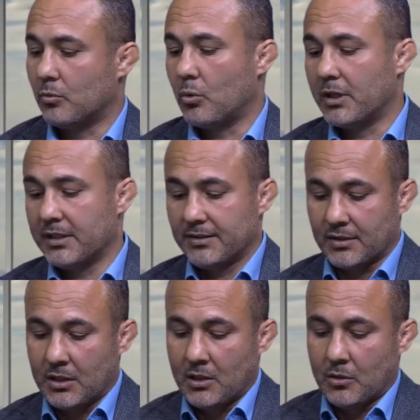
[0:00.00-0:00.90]
One is
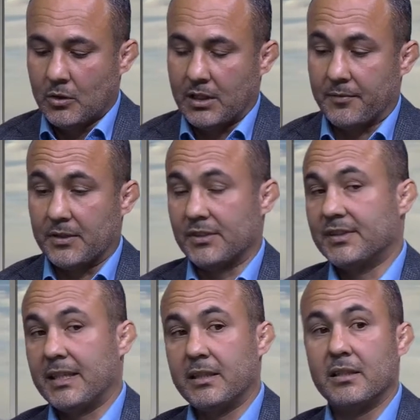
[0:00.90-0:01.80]
if there's a
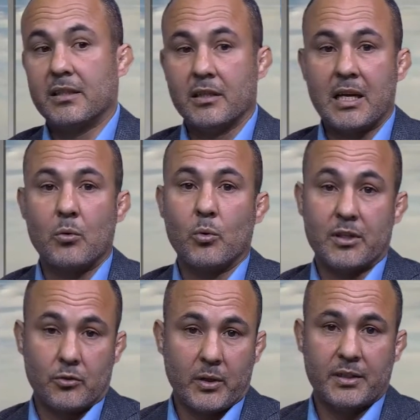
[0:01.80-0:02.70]
tenant in there now, what
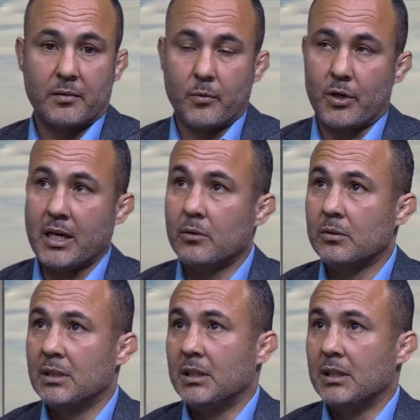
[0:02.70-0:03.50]
it's renting for now,